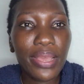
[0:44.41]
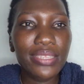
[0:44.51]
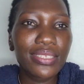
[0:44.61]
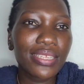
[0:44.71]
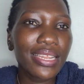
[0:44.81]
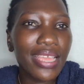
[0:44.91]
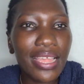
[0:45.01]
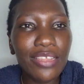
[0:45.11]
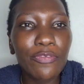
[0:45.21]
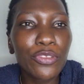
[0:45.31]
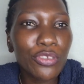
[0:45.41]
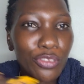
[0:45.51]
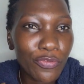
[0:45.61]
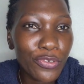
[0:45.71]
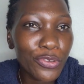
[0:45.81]
But clearly, for
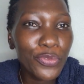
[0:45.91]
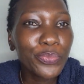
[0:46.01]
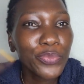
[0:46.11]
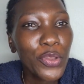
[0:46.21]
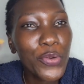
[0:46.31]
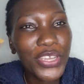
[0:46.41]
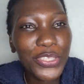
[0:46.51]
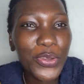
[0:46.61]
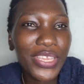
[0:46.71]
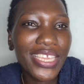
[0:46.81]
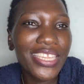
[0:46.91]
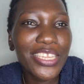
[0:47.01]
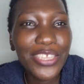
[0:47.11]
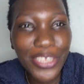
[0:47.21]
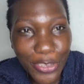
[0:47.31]
those of you who are so
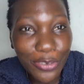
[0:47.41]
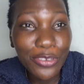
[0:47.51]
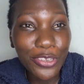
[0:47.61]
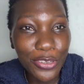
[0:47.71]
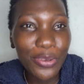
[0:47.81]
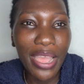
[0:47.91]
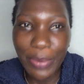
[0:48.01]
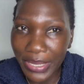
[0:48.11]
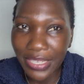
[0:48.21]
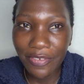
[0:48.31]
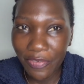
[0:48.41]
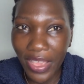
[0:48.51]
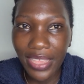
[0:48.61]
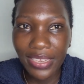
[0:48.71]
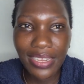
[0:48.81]
keen, you knew I wasn't
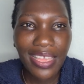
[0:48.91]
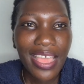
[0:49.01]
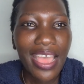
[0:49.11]
fine.